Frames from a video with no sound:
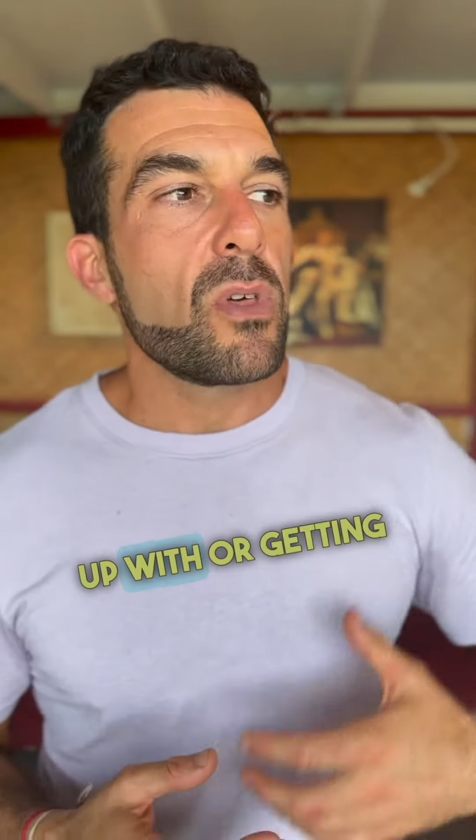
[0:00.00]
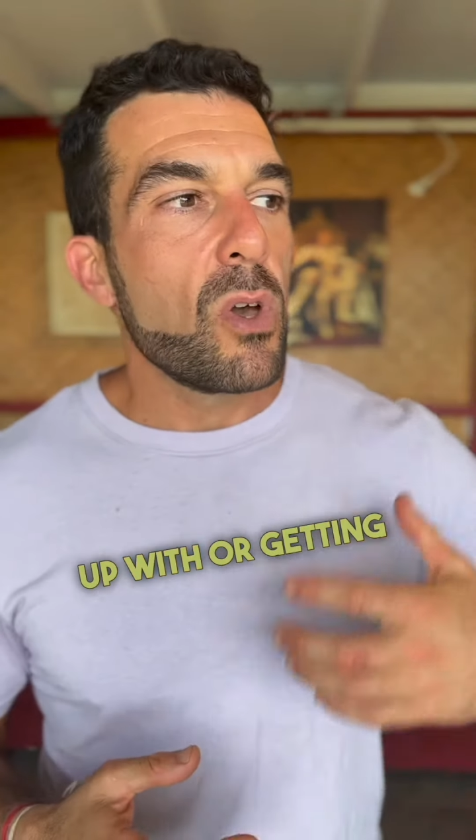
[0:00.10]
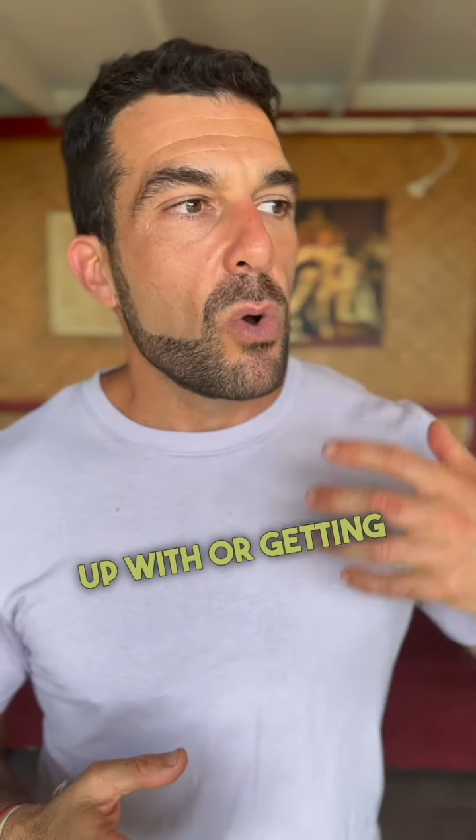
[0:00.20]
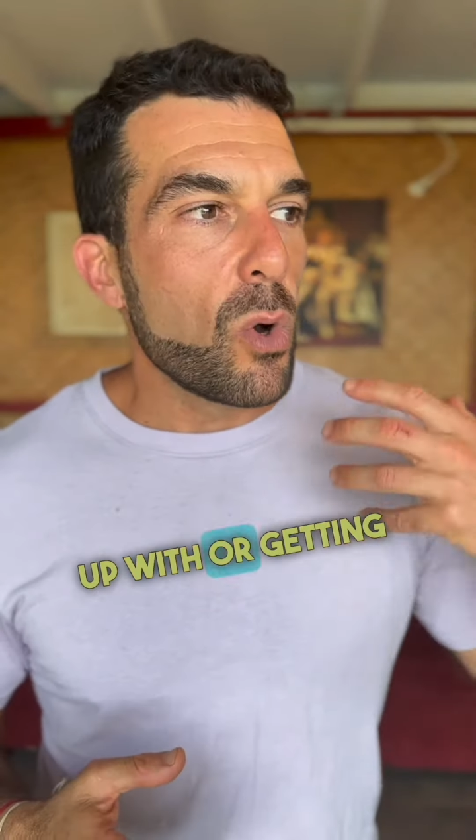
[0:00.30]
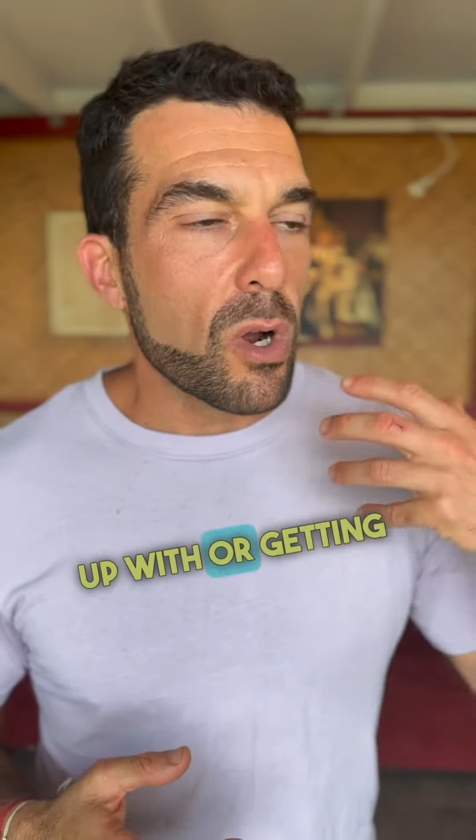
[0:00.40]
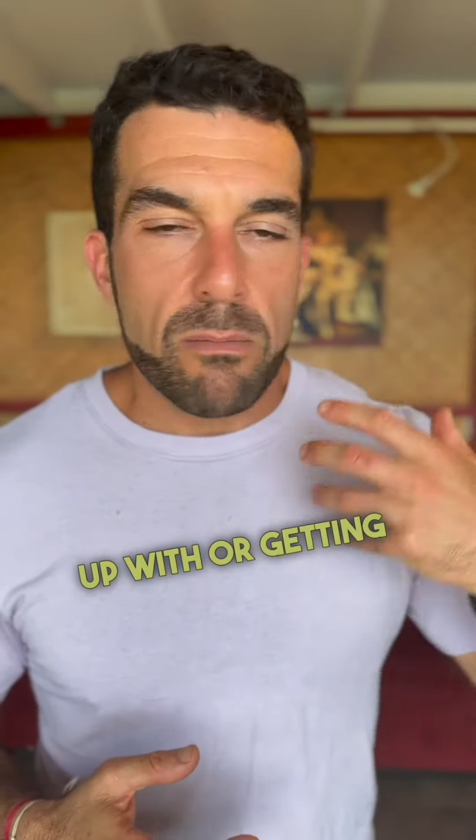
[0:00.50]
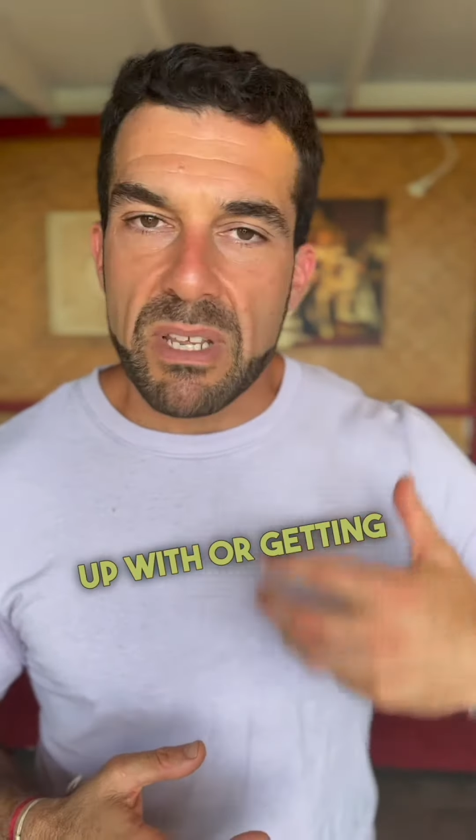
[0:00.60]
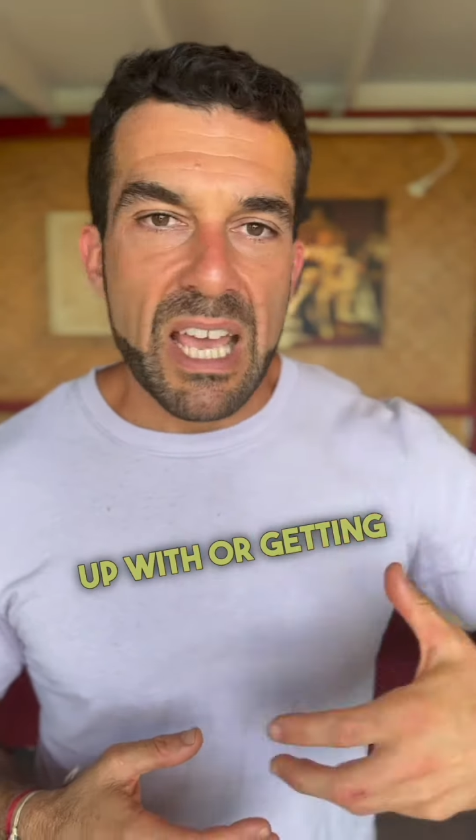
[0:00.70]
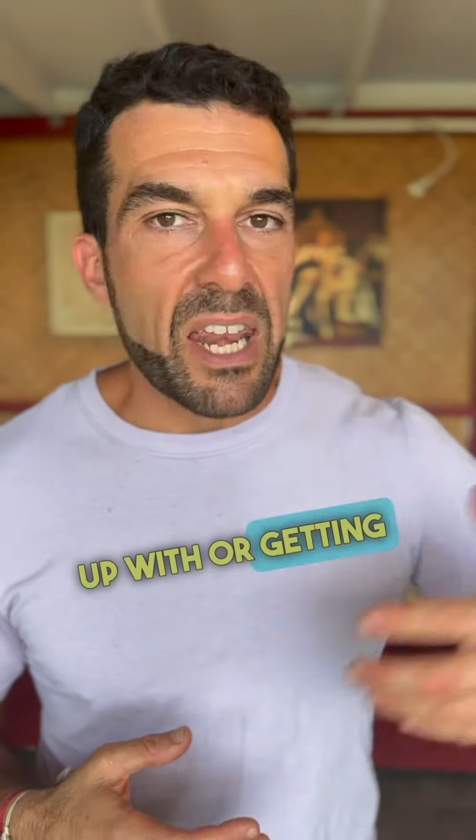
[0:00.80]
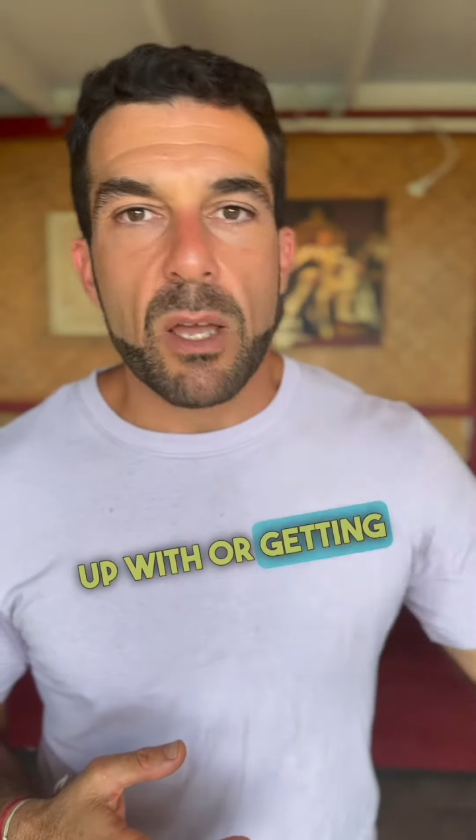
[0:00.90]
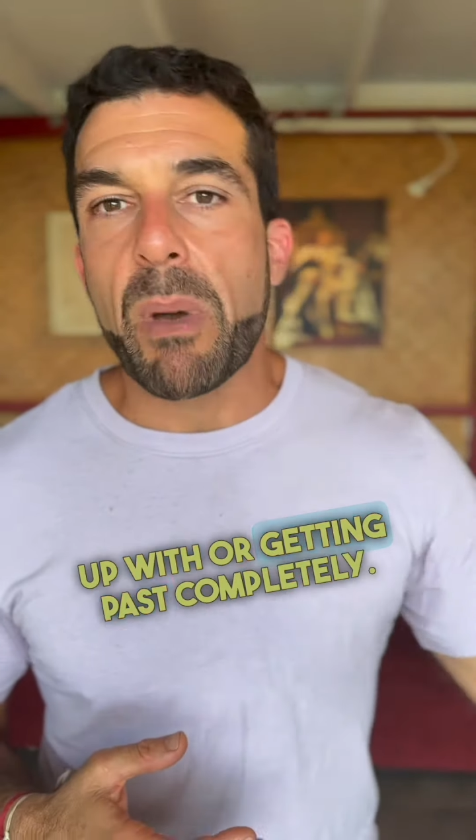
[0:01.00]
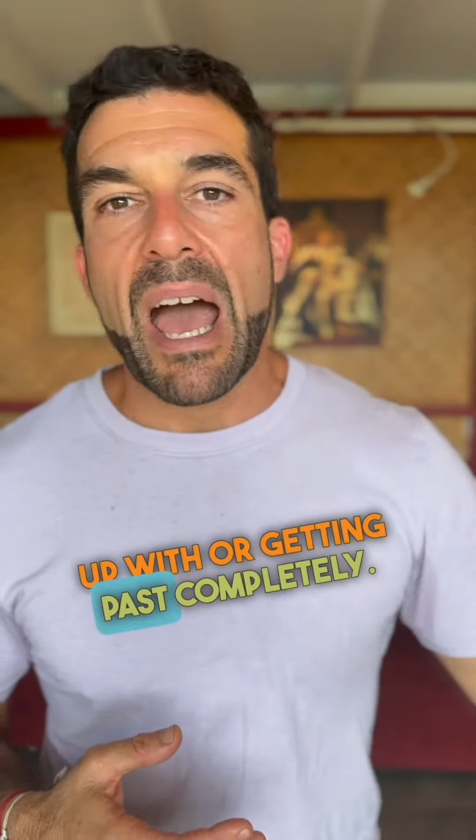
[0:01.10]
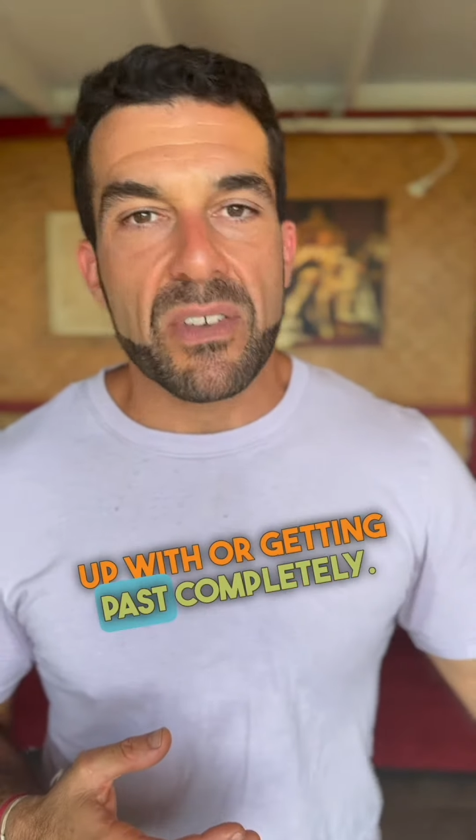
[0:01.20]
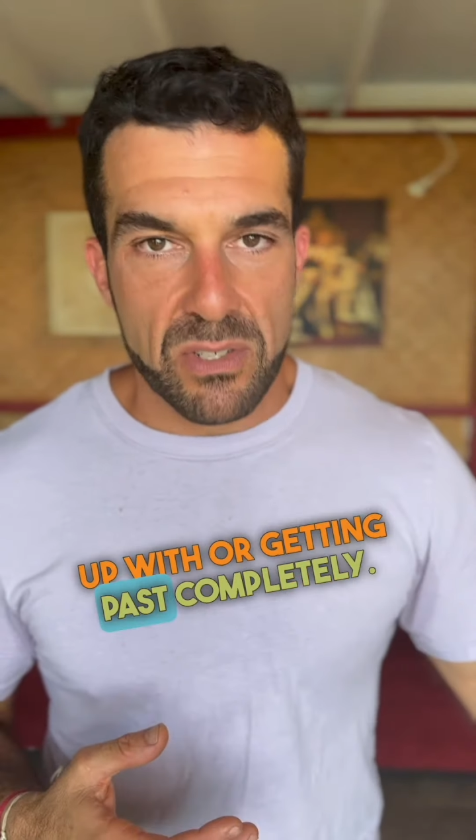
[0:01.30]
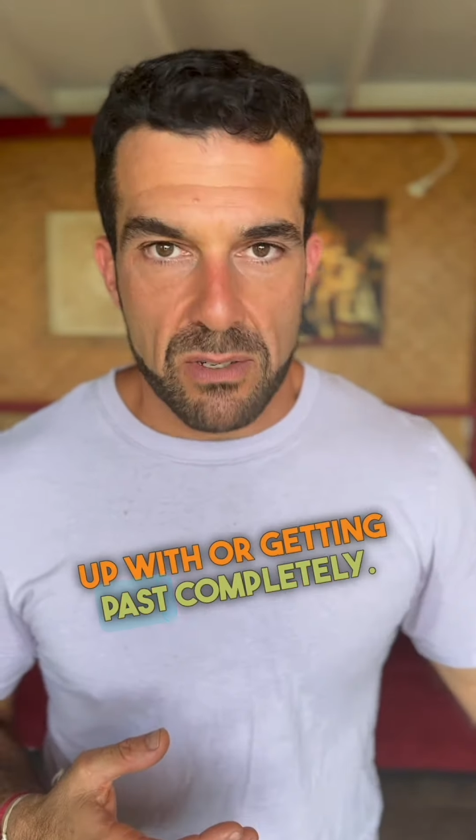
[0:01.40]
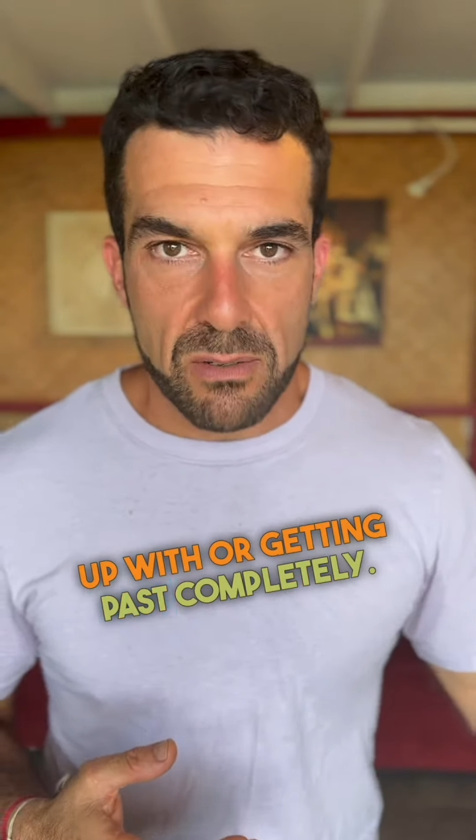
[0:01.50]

or getting past